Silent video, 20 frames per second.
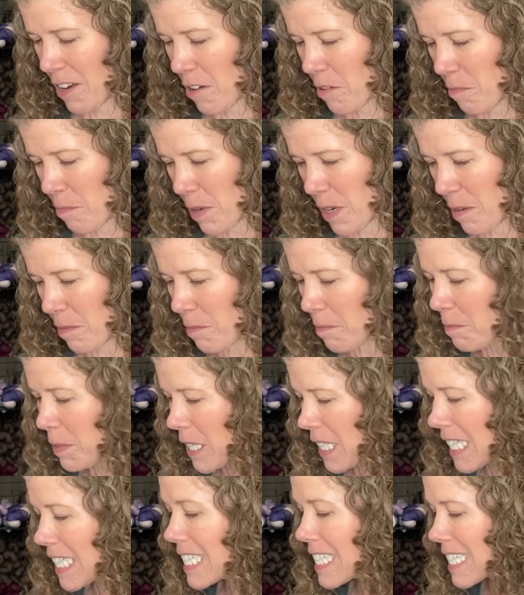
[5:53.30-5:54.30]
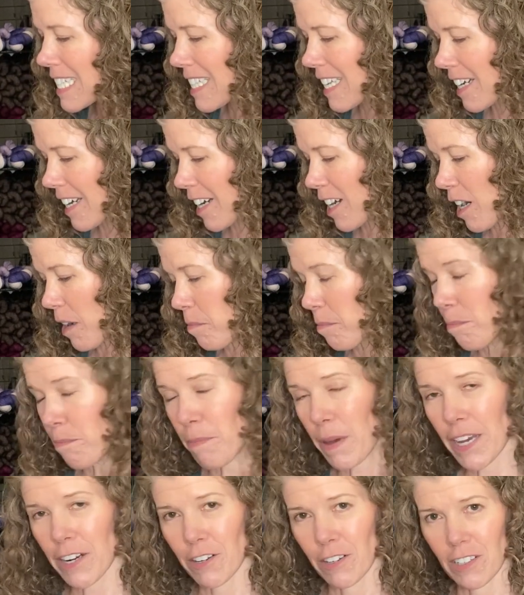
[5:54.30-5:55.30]
But I'm pleased that I got
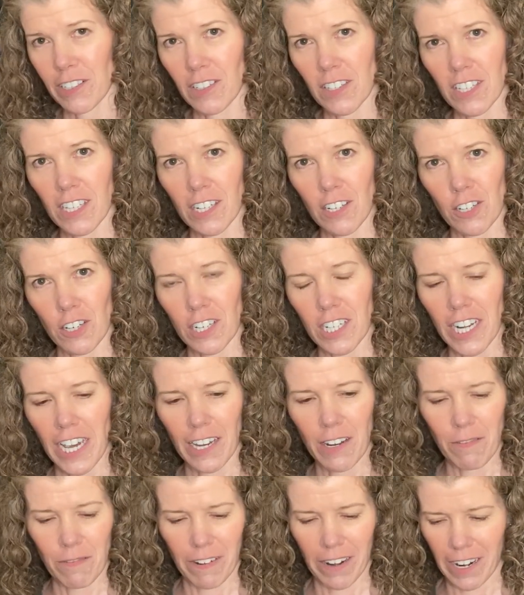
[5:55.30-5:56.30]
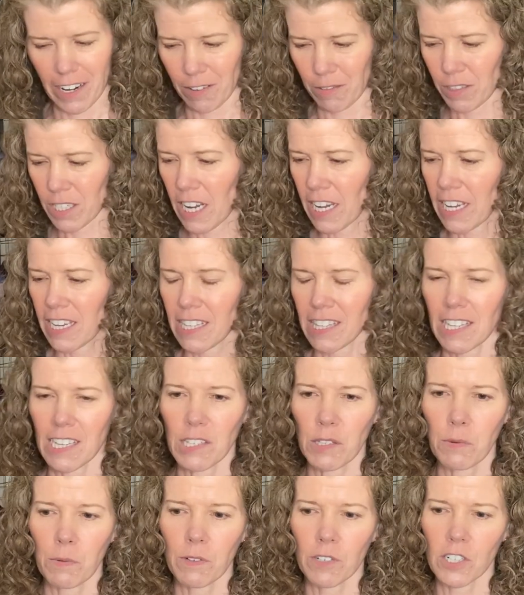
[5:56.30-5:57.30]
better in such a tight round.
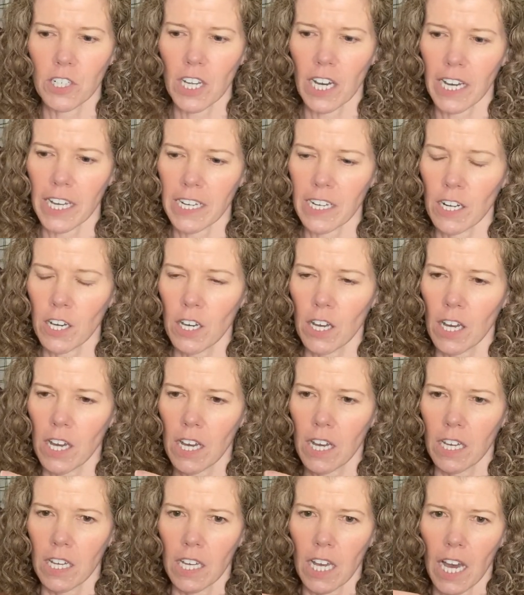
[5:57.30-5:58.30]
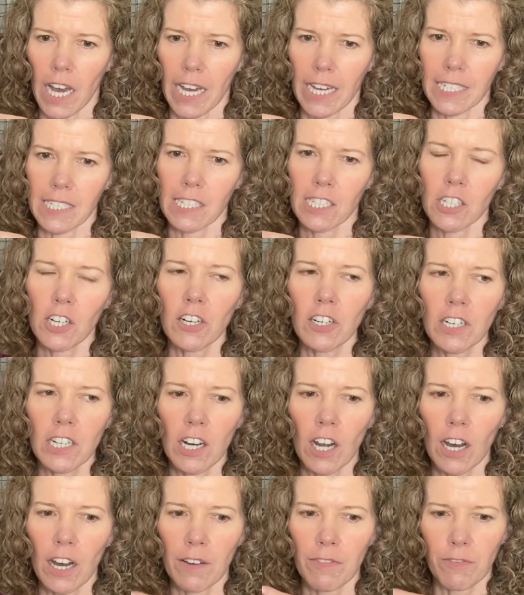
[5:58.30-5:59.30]
These were done, I started
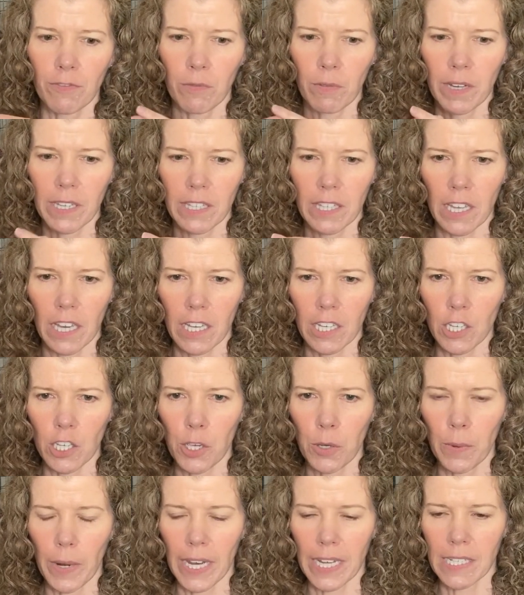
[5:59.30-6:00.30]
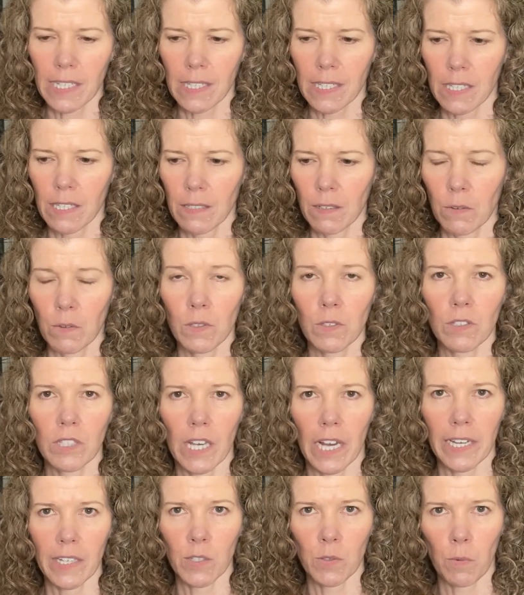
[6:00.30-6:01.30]
off with a US
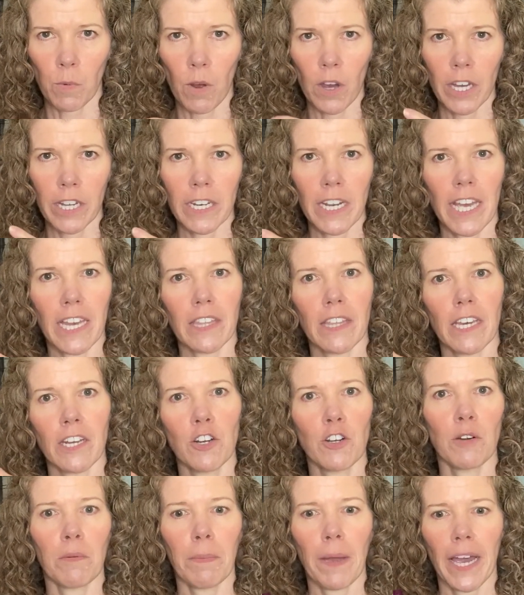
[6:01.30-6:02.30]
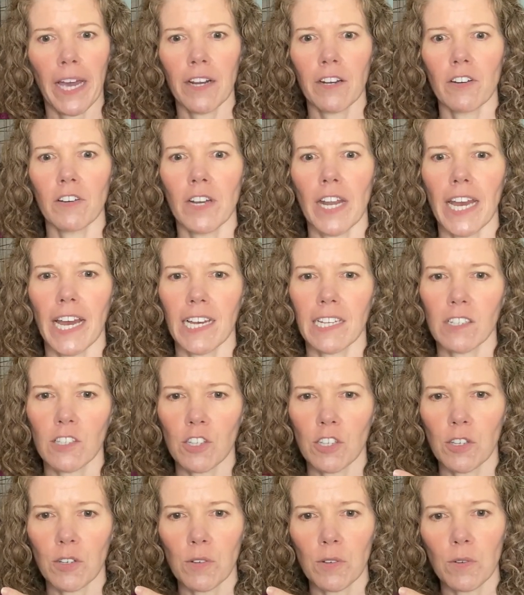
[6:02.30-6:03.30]
size 1, and then her pattern has
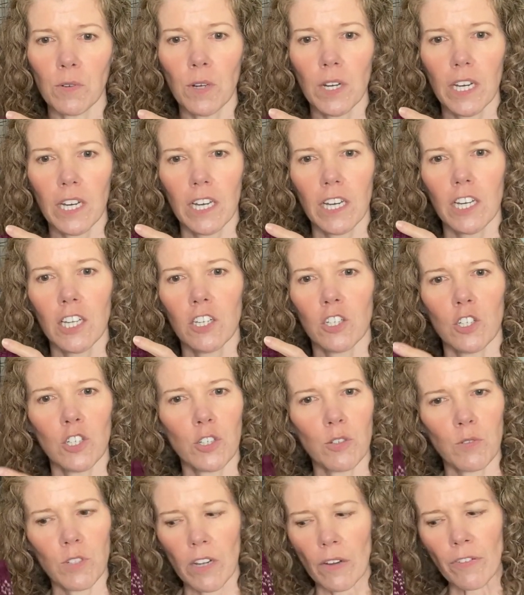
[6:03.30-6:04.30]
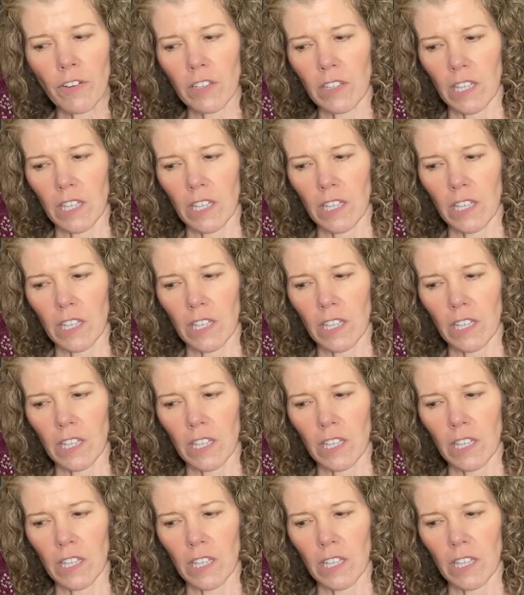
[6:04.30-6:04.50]
you do different